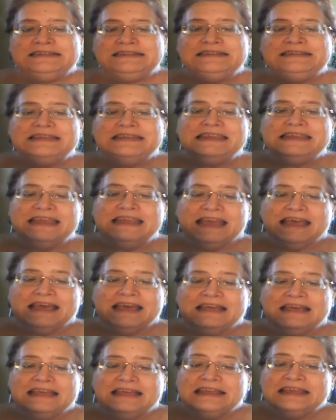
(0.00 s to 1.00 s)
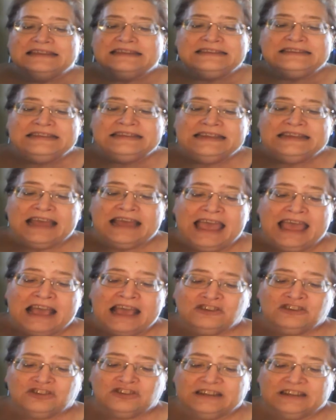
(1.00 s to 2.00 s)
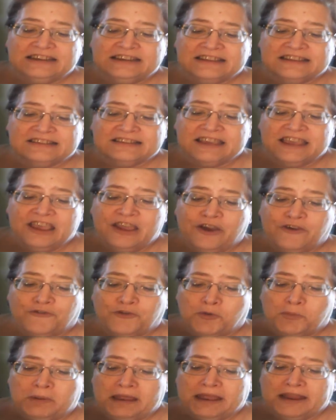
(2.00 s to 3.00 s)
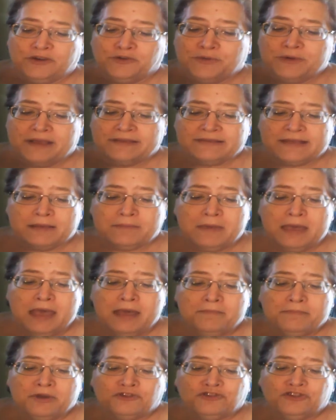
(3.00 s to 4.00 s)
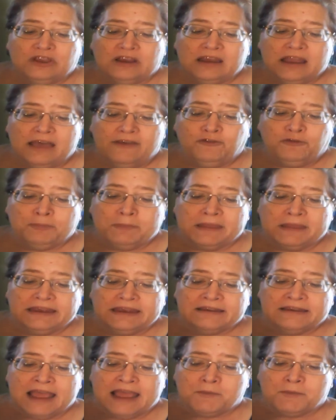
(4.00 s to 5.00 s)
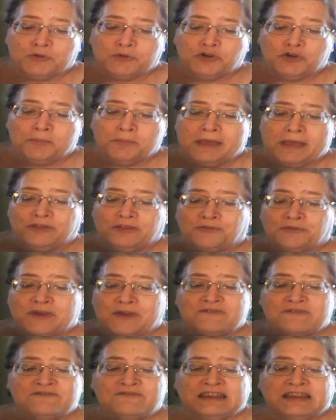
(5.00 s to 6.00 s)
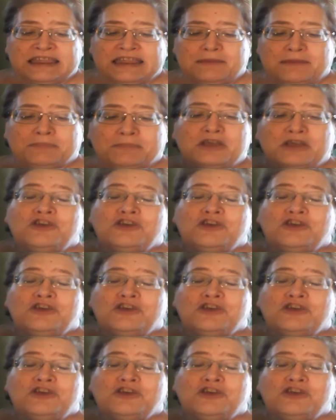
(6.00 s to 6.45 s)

Tia. Tia actually doesn't care for playing dress-up, but she loves spending time with her best friend, Philippe.